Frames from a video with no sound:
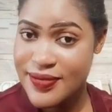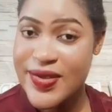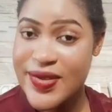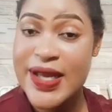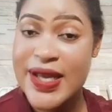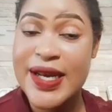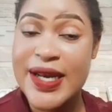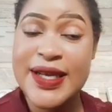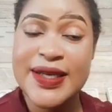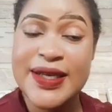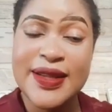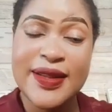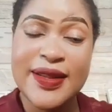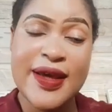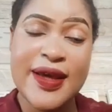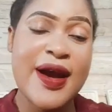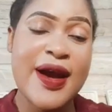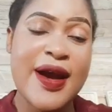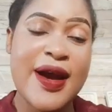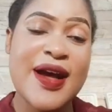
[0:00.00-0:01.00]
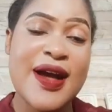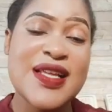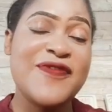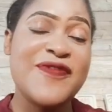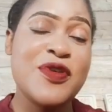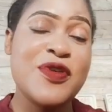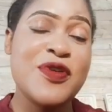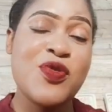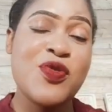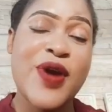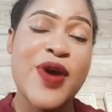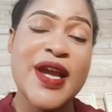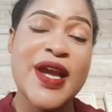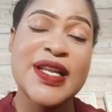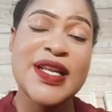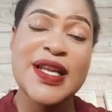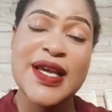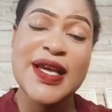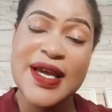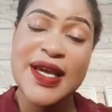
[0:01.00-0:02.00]
The lady there has very
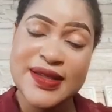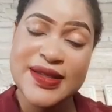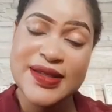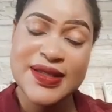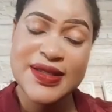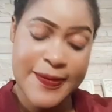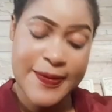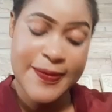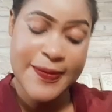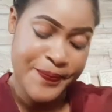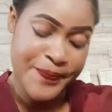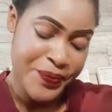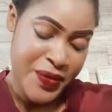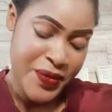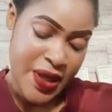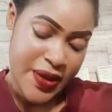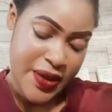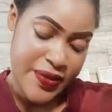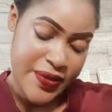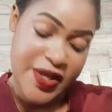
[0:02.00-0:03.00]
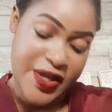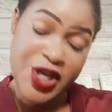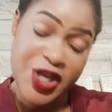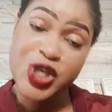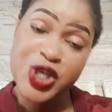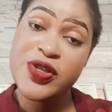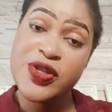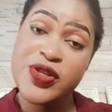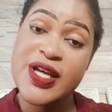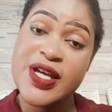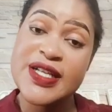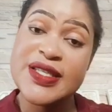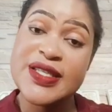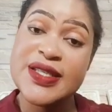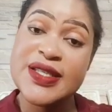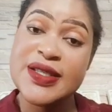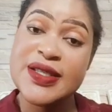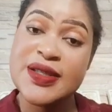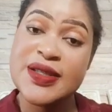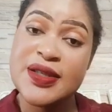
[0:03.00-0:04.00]
white legs. They show that
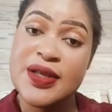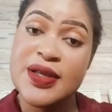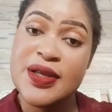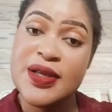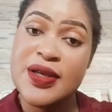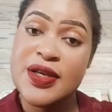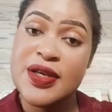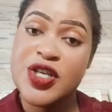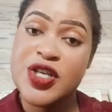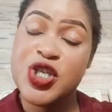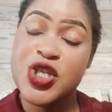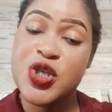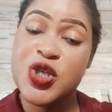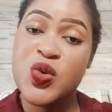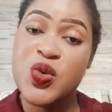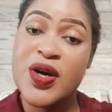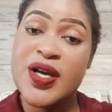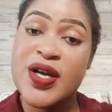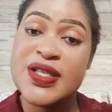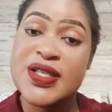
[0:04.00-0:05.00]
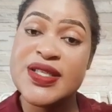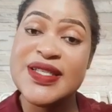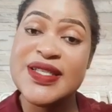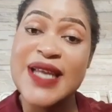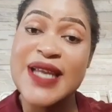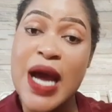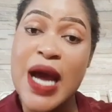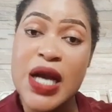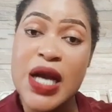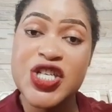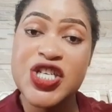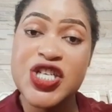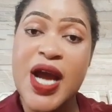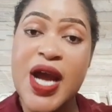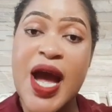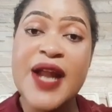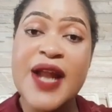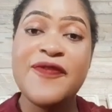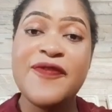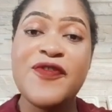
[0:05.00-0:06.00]
she was dark, she
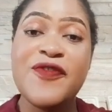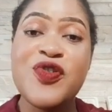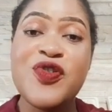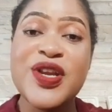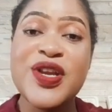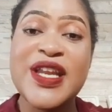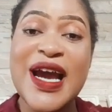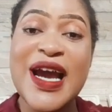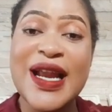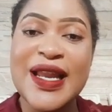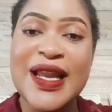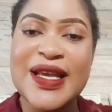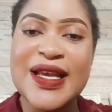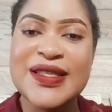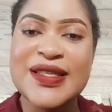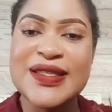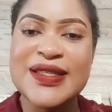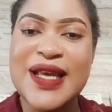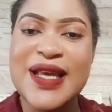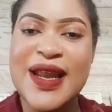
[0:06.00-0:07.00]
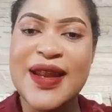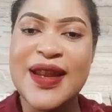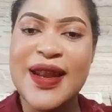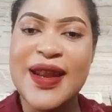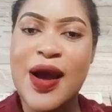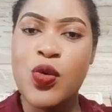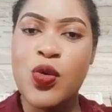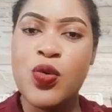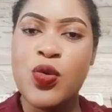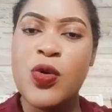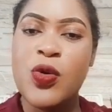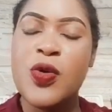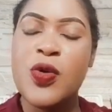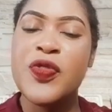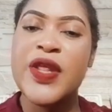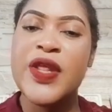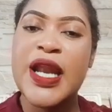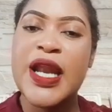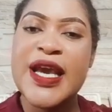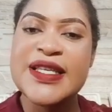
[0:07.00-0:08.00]
had very dark legs, and now
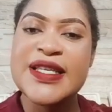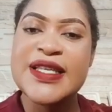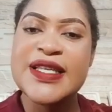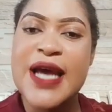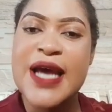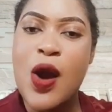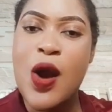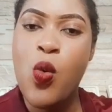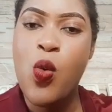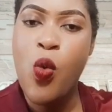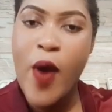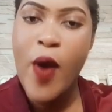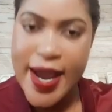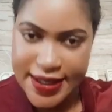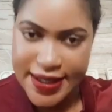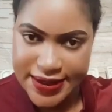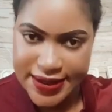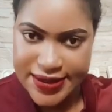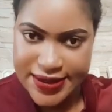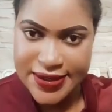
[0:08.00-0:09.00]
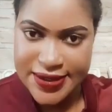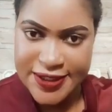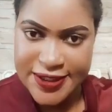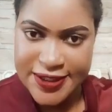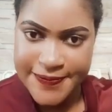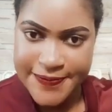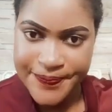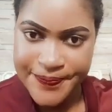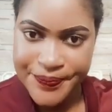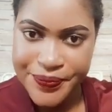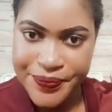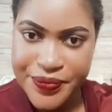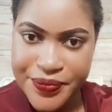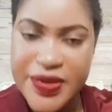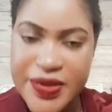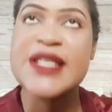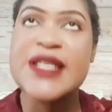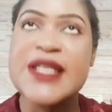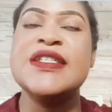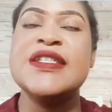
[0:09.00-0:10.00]
the legs are white.
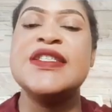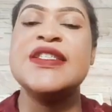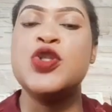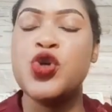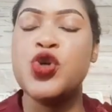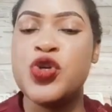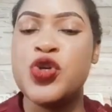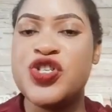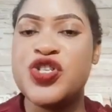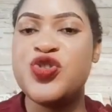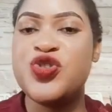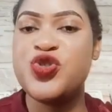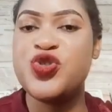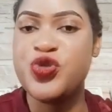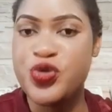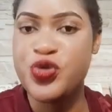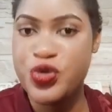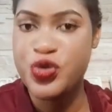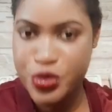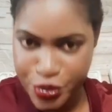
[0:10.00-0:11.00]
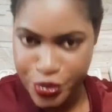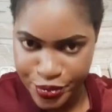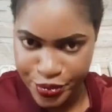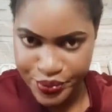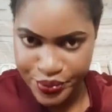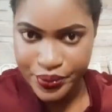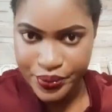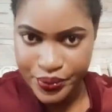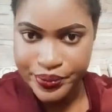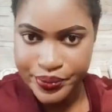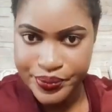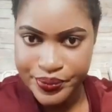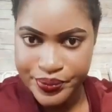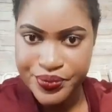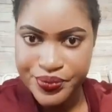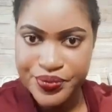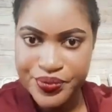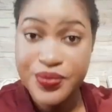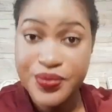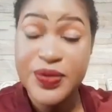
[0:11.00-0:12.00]
That is not true.
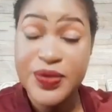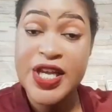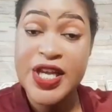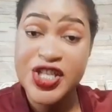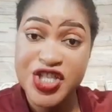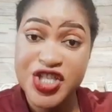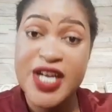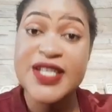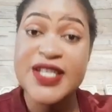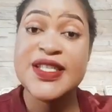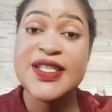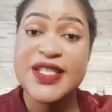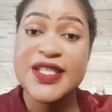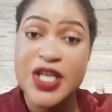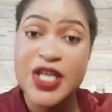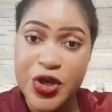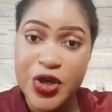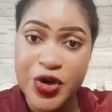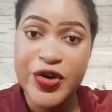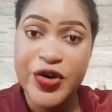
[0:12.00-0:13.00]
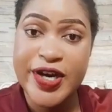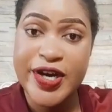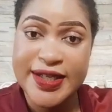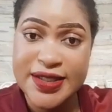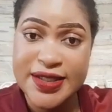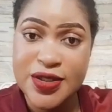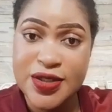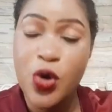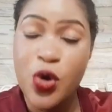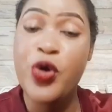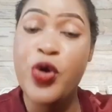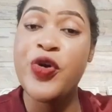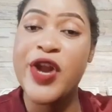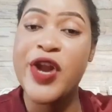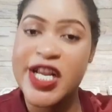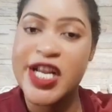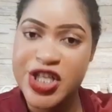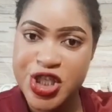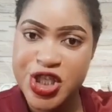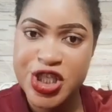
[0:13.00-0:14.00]
Nature Secrets
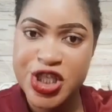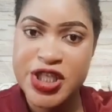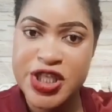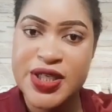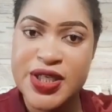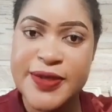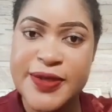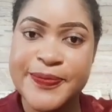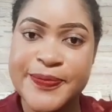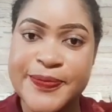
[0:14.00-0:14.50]
orange.